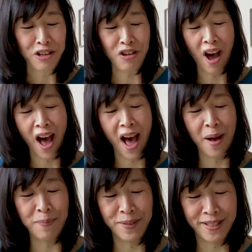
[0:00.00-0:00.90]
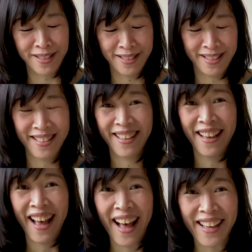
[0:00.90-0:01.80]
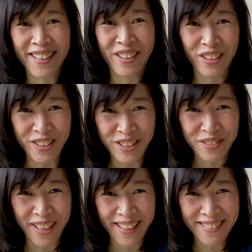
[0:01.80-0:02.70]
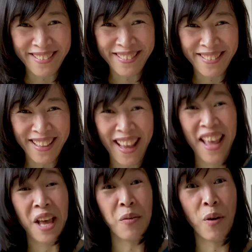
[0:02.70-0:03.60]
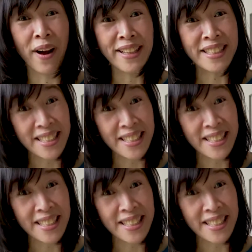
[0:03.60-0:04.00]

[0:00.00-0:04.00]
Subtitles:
tops at nursery. Well, it's